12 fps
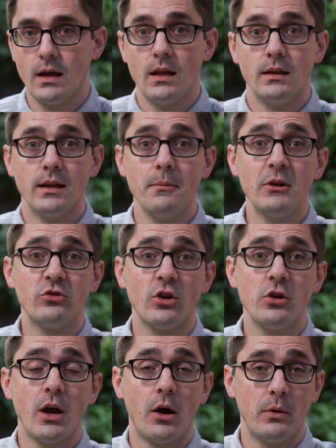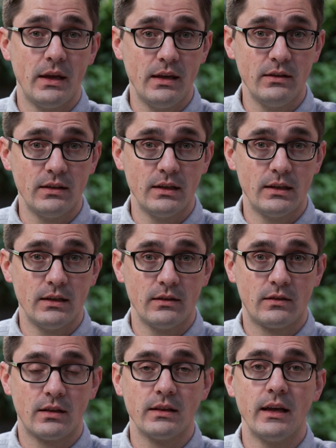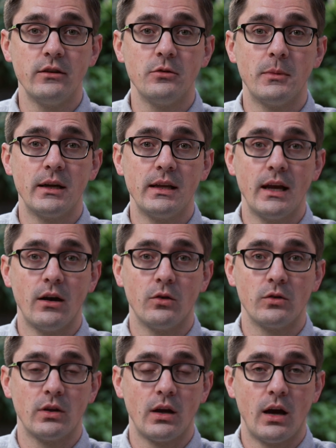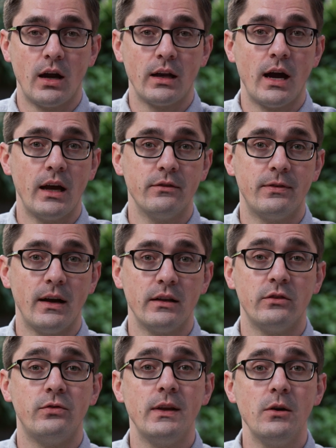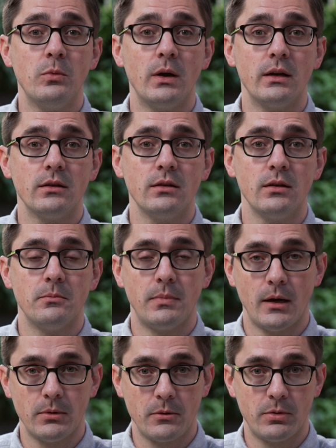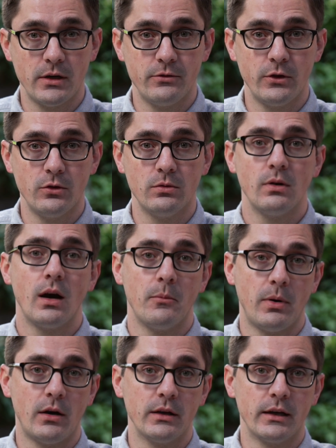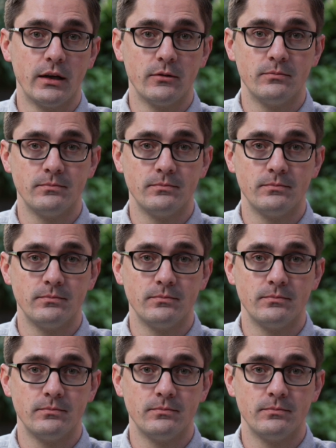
Let me show you how easy it is to lend your money out on Hifi's V1 public preview on Polygon.